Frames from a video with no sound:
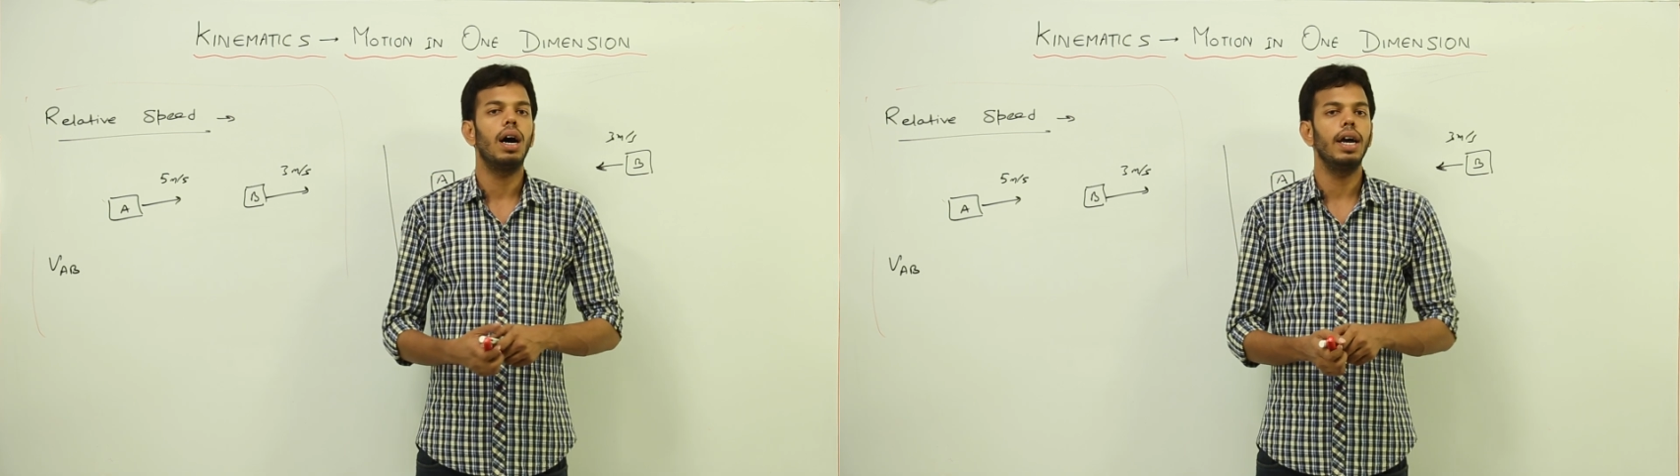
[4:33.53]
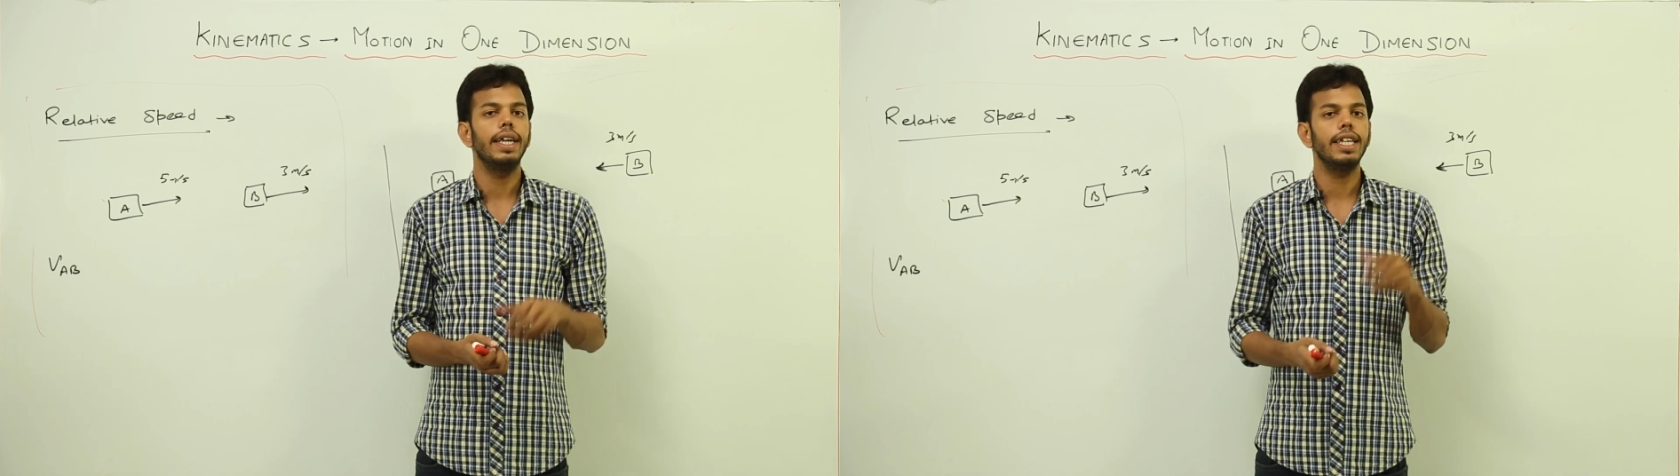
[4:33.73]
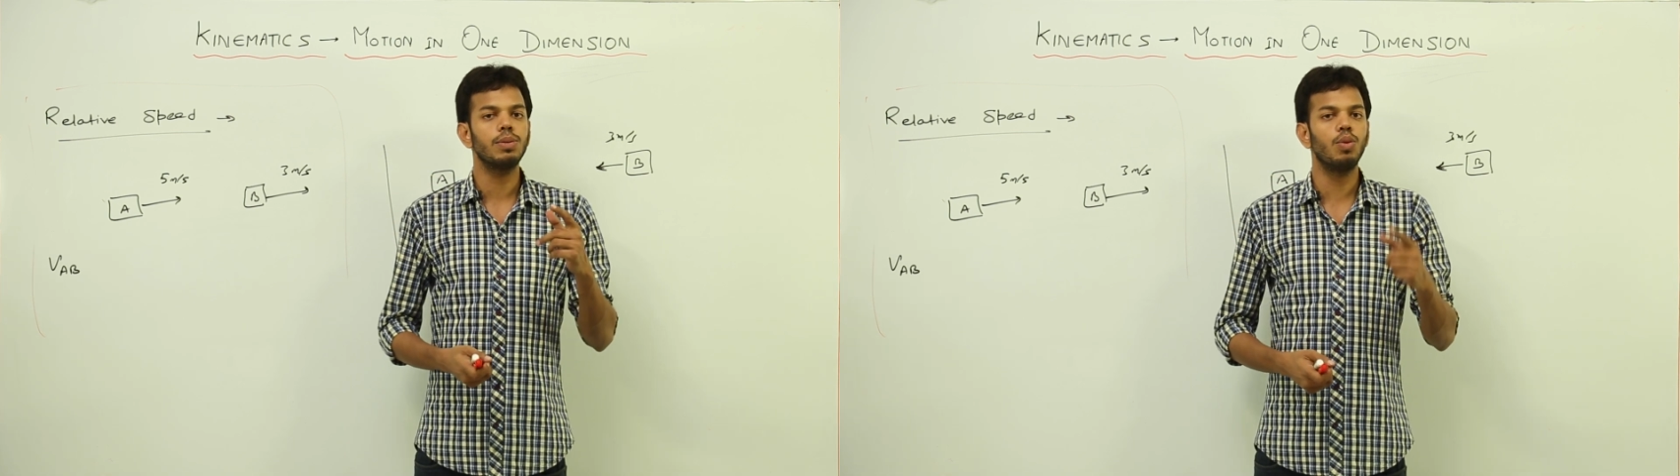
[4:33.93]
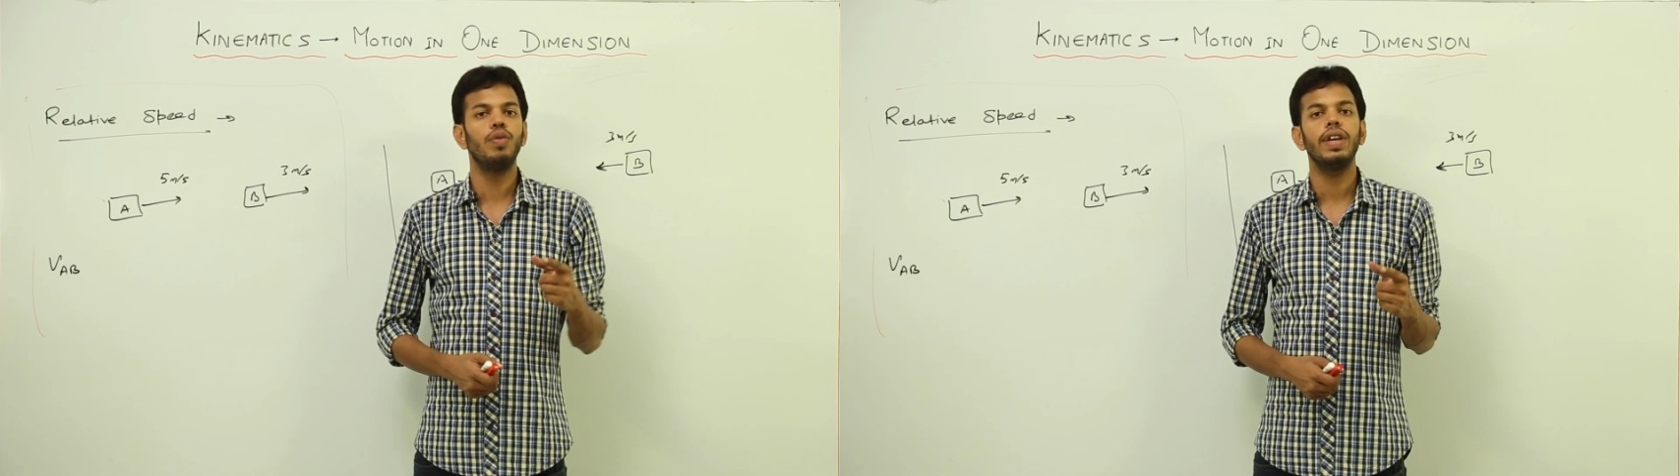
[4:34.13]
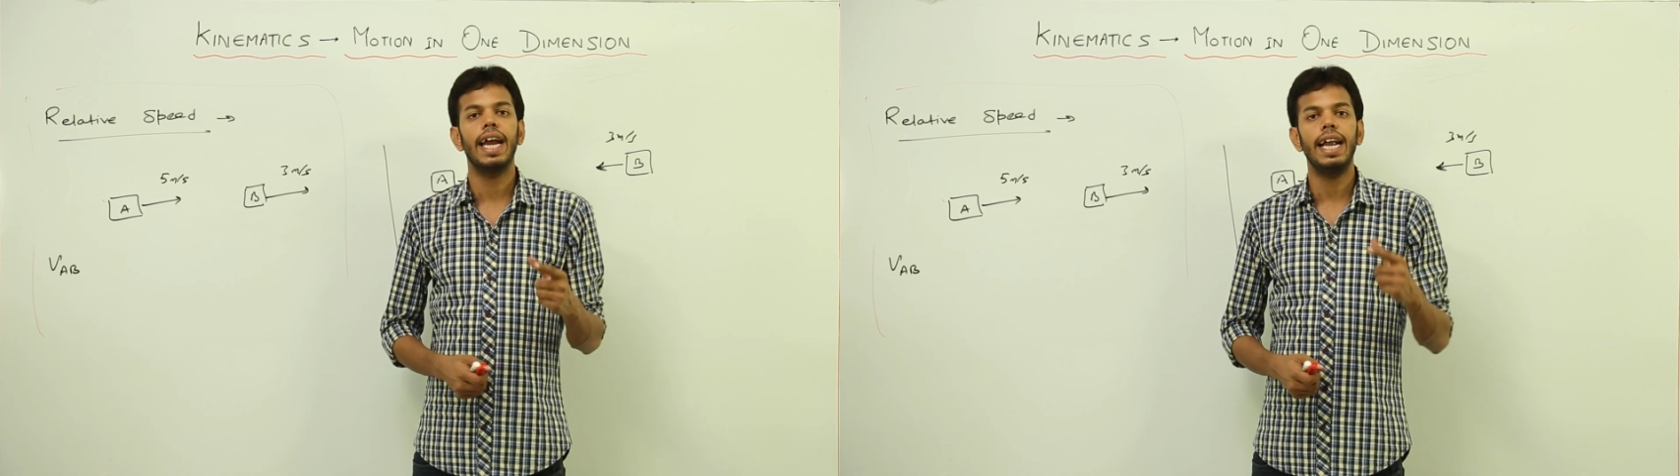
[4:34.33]
it is
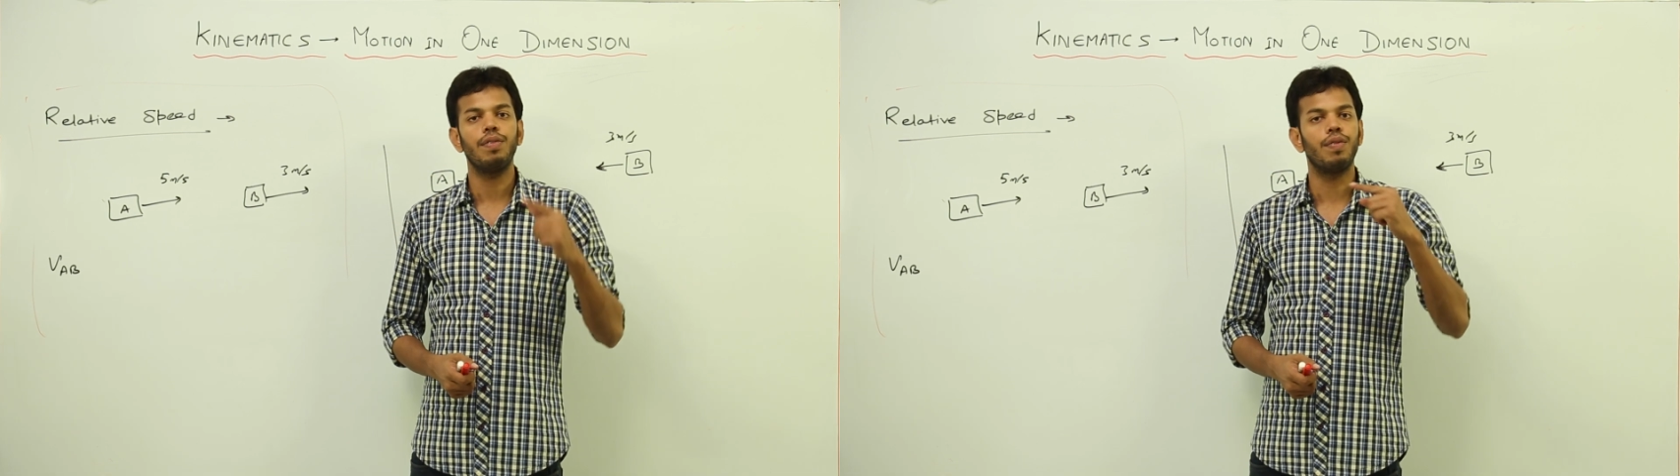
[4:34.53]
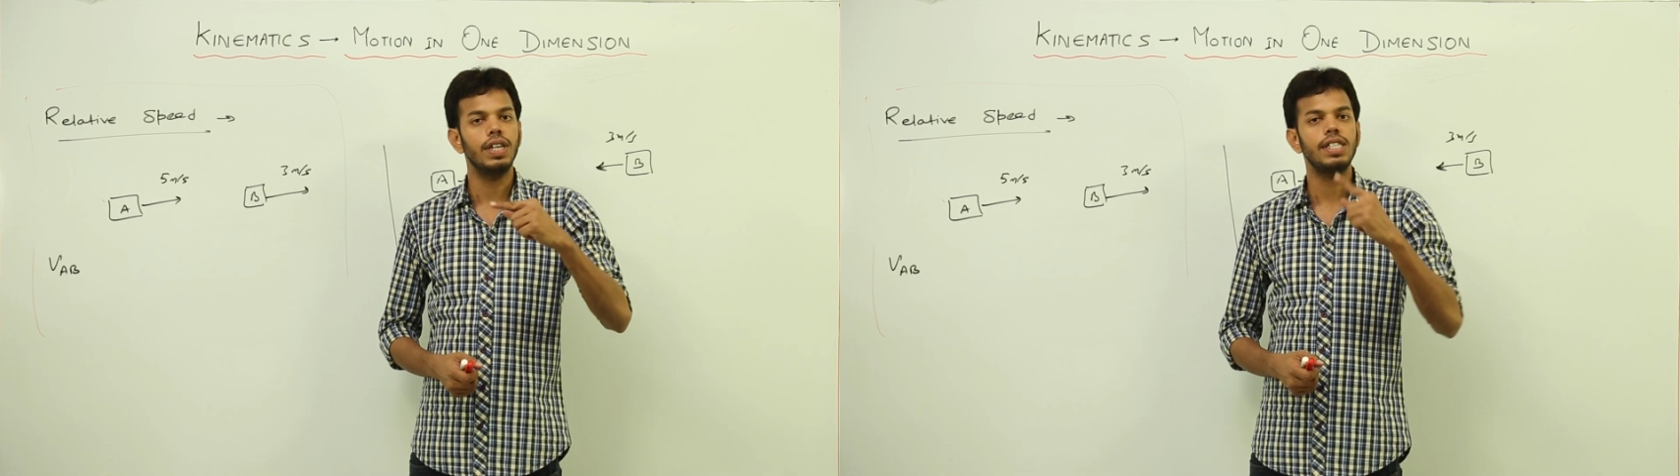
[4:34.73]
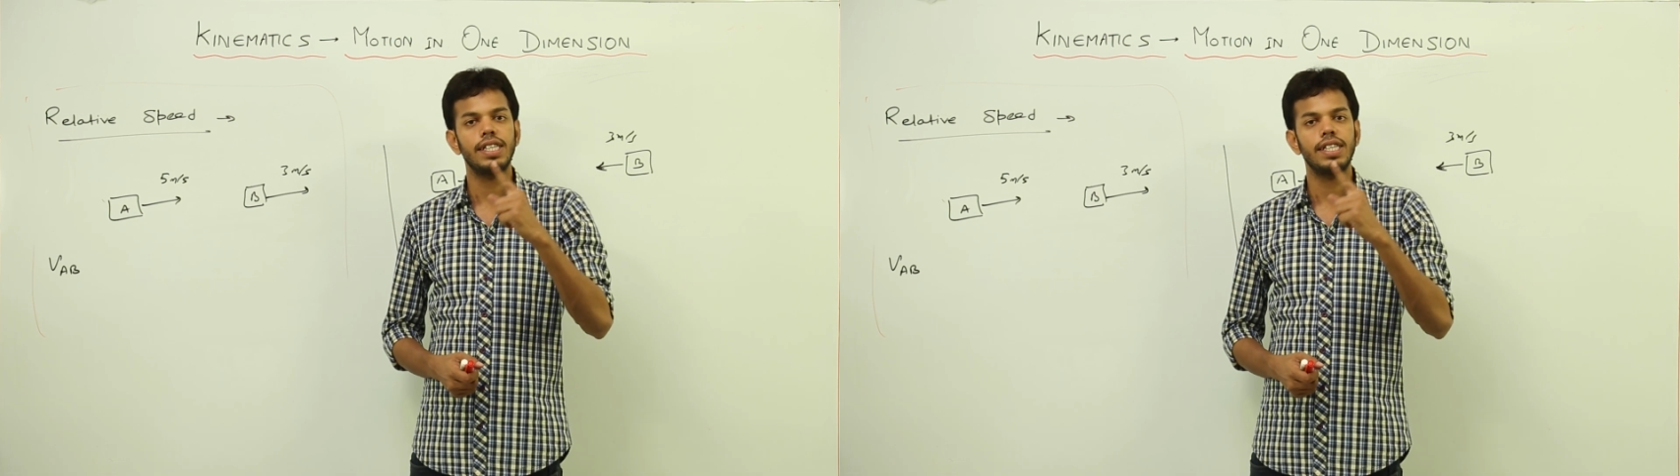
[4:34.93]
moving at one